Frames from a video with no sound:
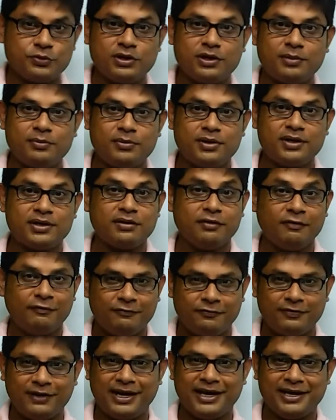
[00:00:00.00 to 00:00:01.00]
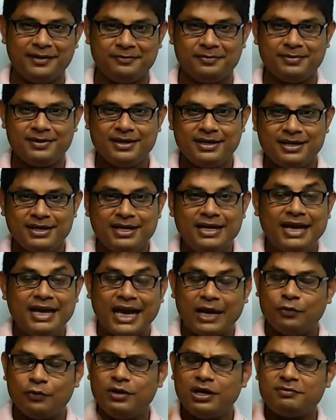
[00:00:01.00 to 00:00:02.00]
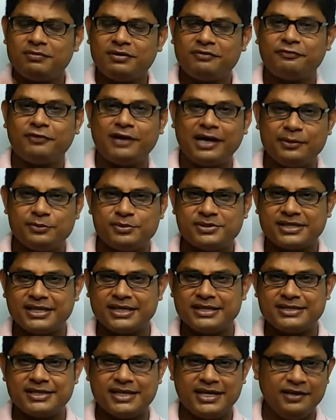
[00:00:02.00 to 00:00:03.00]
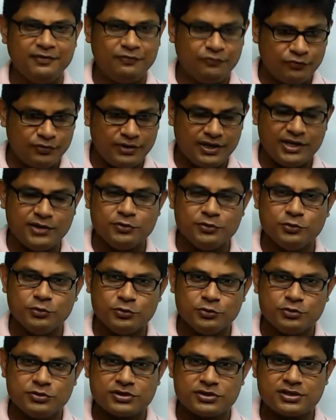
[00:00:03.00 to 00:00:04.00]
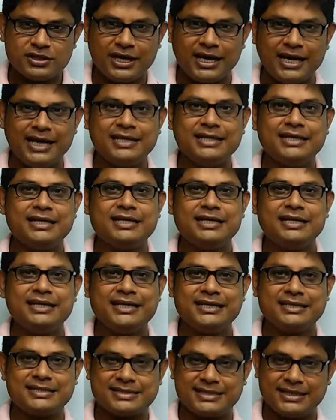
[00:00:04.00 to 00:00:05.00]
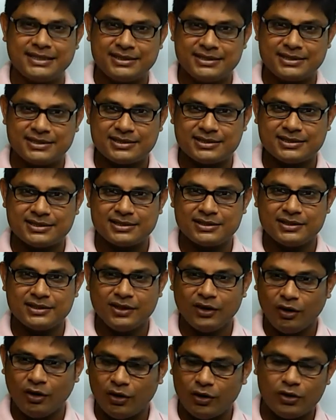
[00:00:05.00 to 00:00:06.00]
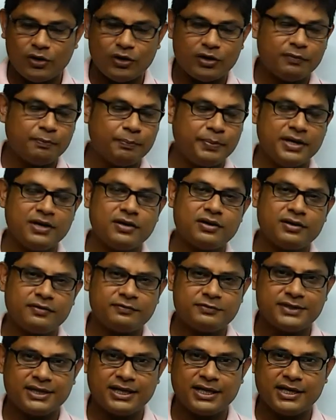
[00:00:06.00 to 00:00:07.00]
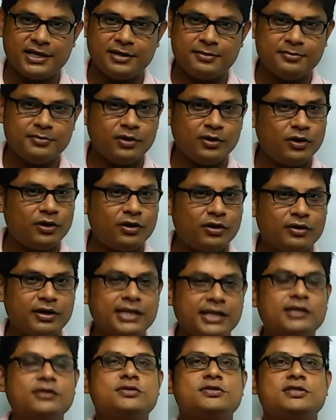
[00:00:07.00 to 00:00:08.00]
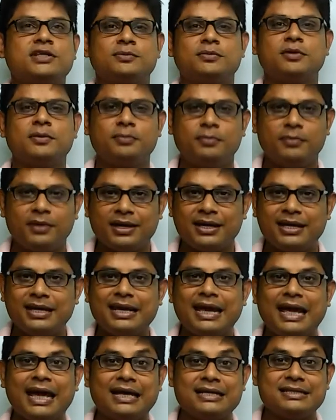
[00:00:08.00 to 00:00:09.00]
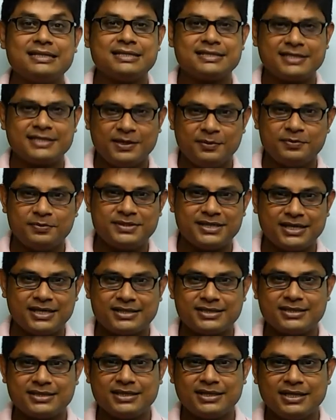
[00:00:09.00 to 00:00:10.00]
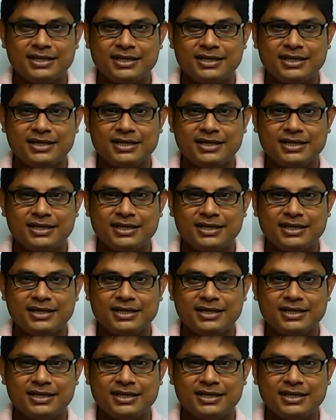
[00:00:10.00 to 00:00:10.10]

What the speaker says: number 5. And rule number 5 says, if we use any distance or period of time or sum of money as a subject,